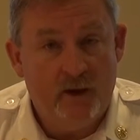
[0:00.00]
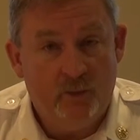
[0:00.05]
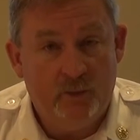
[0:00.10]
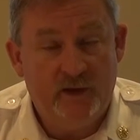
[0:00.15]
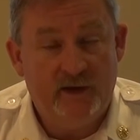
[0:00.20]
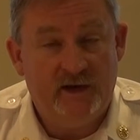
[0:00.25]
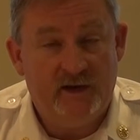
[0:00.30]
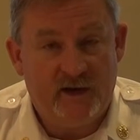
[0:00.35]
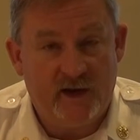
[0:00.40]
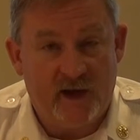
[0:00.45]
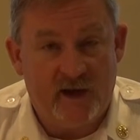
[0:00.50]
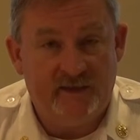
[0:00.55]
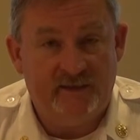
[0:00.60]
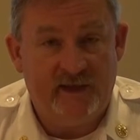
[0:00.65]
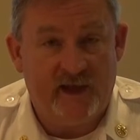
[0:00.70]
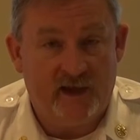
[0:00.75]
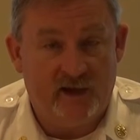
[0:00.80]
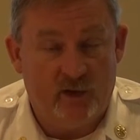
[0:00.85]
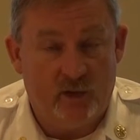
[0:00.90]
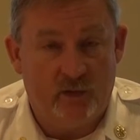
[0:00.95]
we need to
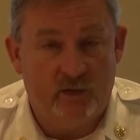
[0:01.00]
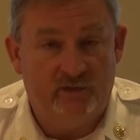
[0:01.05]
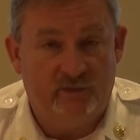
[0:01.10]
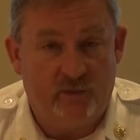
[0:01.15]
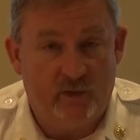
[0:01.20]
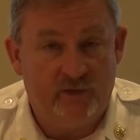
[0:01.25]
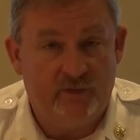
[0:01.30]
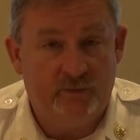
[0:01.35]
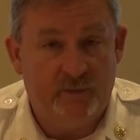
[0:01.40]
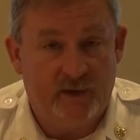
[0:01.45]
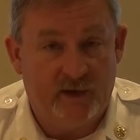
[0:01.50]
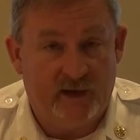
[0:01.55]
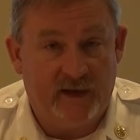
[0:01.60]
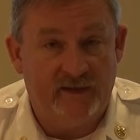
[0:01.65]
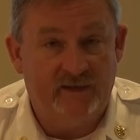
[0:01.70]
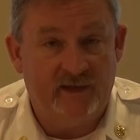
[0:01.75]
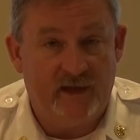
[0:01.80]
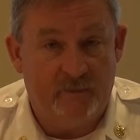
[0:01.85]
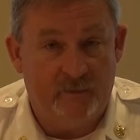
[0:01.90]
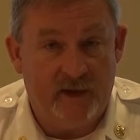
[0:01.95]
contact law enforcement and
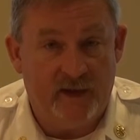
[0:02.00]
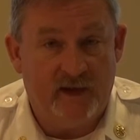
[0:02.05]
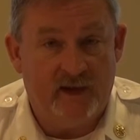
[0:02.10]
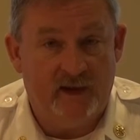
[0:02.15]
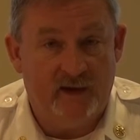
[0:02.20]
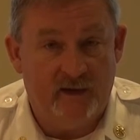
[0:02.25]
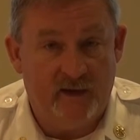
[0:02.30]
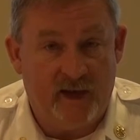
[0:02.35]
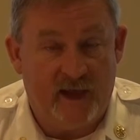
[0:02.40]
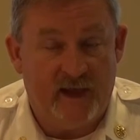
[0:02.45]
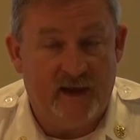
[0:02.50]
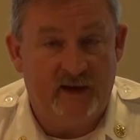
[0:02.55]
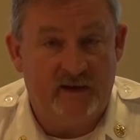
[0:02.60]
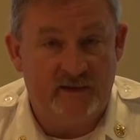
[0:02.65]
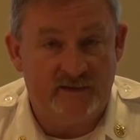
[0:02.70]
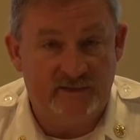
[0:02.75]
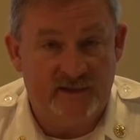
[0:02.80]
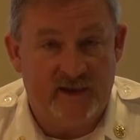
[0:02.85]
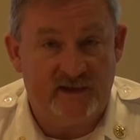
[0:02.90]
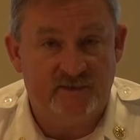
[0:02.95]
let them make an added
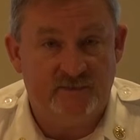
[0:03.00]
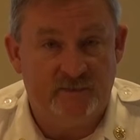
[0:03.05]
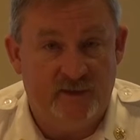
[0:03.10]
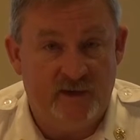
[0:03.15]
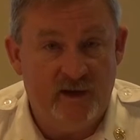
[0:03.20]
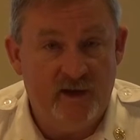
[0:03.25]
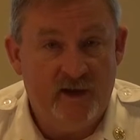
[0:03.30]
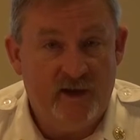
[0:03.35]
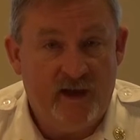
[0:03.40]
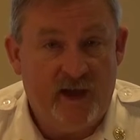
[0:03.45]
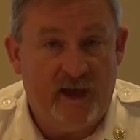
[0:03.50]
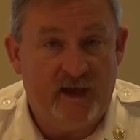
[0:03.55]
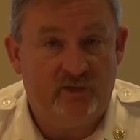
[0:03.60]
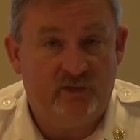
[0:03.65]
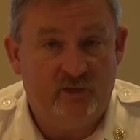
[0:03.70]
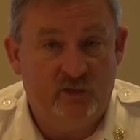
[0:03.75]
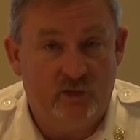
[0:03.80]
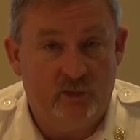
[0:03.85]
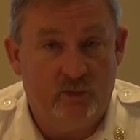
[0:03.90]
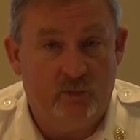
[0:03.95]
assessment as
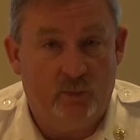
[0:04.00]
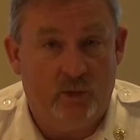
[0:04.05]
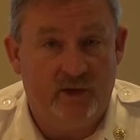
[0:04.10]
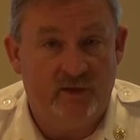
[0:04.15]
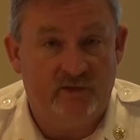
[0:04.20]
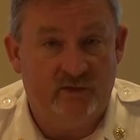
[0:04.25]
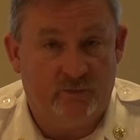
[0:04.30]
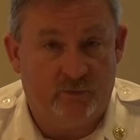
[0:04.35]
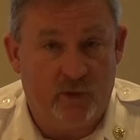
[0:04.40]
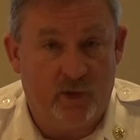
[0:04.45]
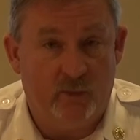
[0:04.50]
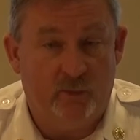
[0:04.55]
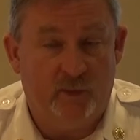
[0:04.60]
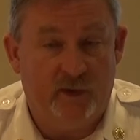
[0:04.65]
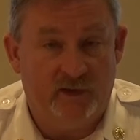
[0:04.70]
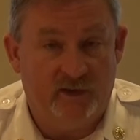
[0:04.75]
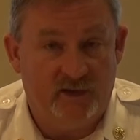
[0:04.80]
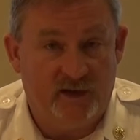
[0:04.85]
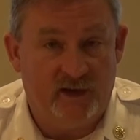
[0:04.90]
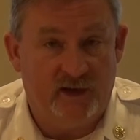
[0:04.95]
to what is
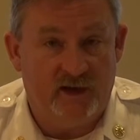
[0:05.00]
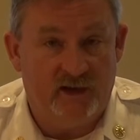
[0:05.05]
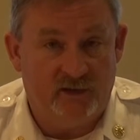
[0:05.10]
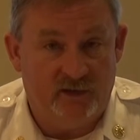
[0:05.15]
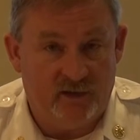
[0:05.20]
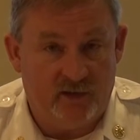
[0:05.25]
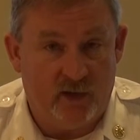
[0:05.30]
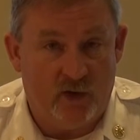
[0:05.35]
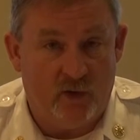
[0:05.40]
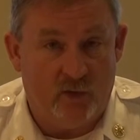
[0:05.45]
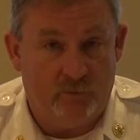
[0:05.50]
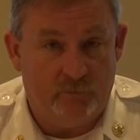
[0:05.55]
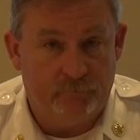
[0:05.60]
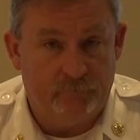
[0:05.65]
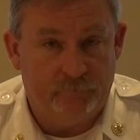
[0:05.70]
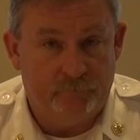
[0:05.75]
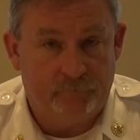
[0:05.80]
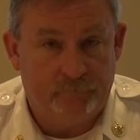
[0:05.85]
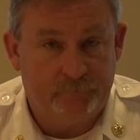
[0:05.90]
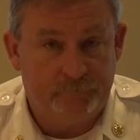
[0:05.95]
appropriate to get into the home.
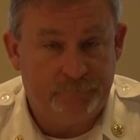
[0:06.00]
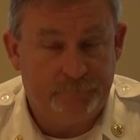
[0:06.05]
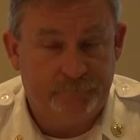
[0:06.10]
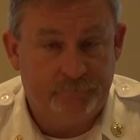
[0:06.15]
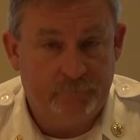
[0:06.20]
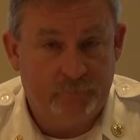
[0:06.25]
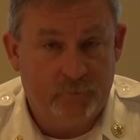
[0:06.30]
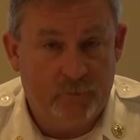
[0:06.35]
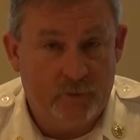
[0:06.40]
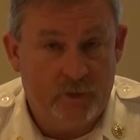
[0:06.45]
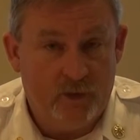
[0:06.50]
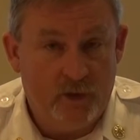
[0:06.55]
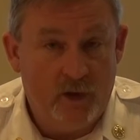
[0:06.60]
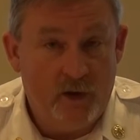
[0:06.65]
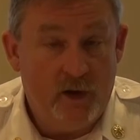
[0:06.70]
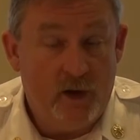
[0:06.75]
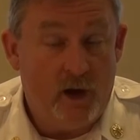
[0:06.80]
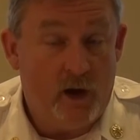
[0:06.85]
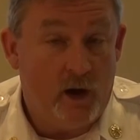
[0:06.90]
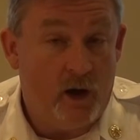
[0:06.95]

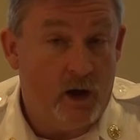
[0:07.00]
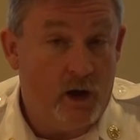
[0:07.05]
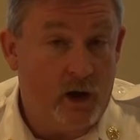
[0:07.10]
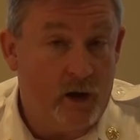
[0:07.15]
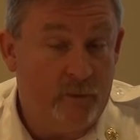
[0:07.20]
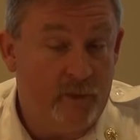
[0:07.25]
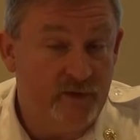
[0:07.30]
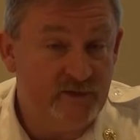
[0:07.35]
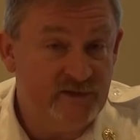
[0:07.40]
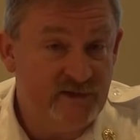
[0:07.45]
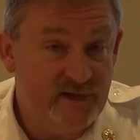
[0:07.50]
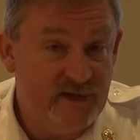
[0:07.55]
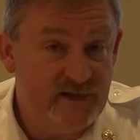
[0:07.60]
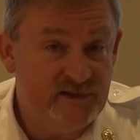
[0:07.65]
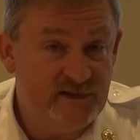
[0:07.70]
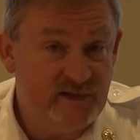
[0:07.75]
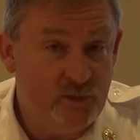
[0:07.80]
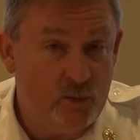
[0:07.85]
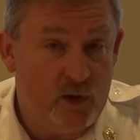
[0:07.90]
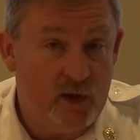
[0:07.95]
Our most
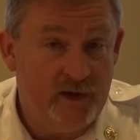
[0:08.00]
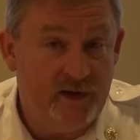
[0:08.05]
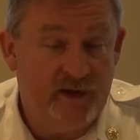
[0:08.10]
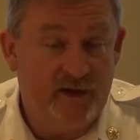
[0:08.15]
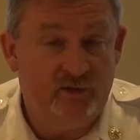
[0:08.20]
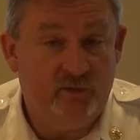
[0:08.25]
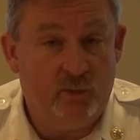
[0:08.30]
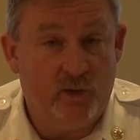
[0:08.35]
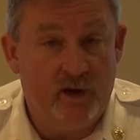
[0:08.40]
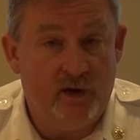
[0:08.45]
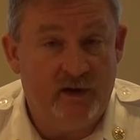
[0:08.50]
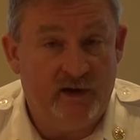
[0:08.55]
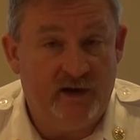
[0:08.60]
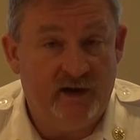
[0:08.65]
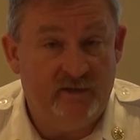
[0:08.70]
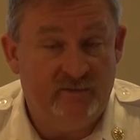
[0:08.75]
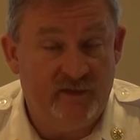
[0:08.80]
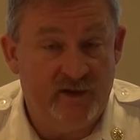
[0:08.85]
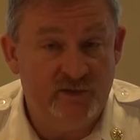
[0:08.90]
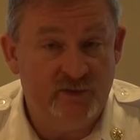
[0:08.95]
easy one is where an
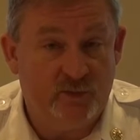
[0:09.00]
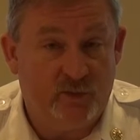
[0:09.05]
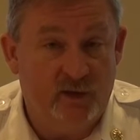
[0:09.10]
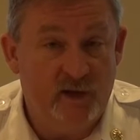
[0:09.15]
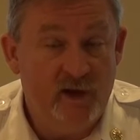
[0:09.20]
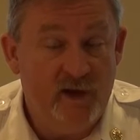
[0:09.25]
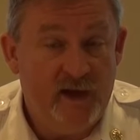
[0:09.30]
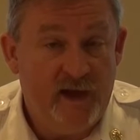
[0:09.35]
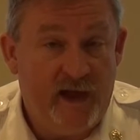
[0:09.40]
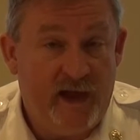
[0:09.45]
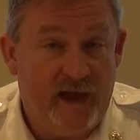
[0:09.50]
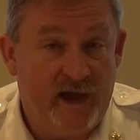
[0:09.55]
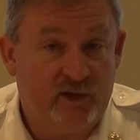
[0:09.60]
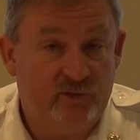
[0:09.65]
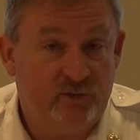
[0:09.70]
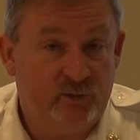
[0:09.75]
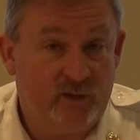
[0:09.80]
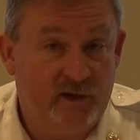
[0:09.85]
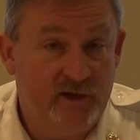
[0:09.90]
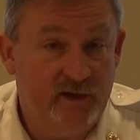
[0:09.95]
individual
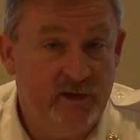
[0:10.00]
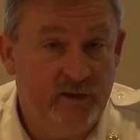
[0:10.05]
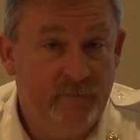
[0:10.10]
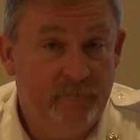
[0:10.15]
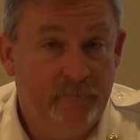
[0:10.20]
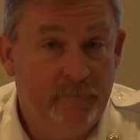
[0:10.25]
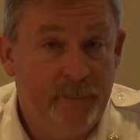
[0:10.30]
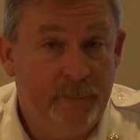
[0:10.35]
actually